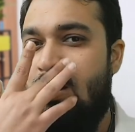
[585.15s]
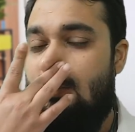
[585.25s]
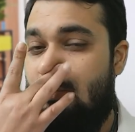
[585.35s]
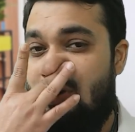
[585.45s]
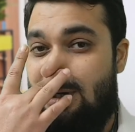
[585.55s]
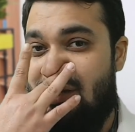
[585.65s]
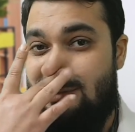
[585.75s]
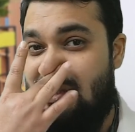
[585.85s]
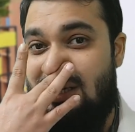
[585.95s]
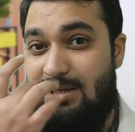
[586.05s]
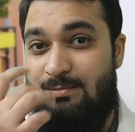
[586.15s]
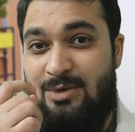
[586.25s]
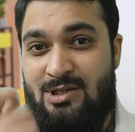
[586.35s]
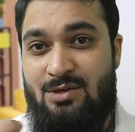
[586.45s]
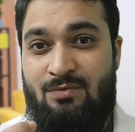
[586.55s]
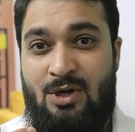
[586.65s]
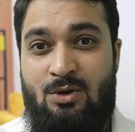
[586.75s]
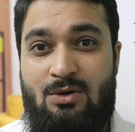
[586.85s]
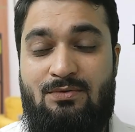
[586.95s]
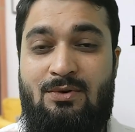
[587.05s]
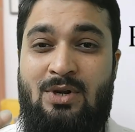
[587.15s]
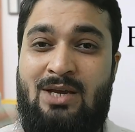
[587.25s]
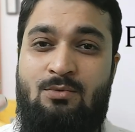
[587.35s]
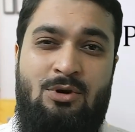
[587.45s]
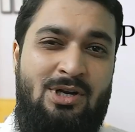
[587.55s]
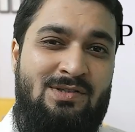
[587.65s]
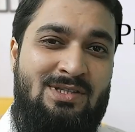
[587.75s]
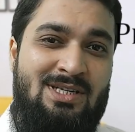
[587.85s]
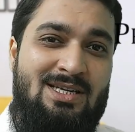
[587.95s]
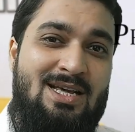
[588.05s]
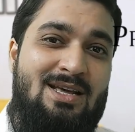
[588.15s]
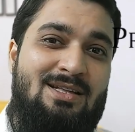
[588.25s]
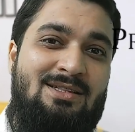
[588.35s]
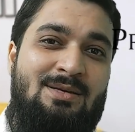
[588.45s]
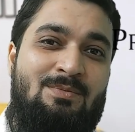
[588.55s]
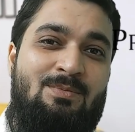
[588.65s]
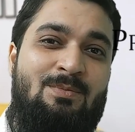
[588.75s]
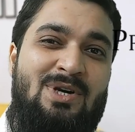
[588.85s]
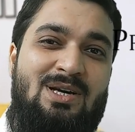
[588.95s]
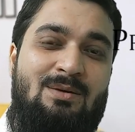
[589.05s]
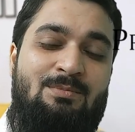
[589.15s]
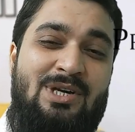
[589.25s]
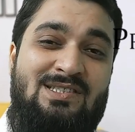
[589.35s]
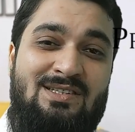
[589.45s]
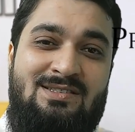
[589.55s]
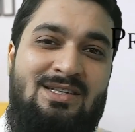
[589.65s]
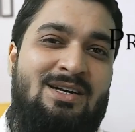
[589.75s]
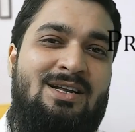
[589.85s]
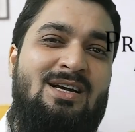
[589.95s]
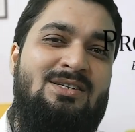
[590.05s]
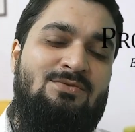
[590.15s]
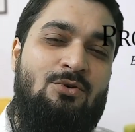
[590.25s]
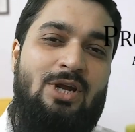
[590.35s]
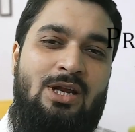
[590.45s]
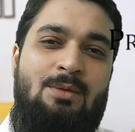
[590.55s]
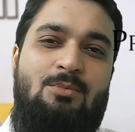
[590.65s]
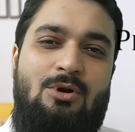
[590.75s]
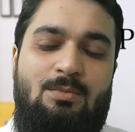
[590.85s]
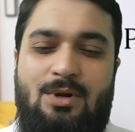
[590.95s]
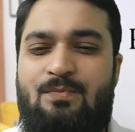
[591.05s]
What is the best way of like what is the the uh, basic syntax for any prompt?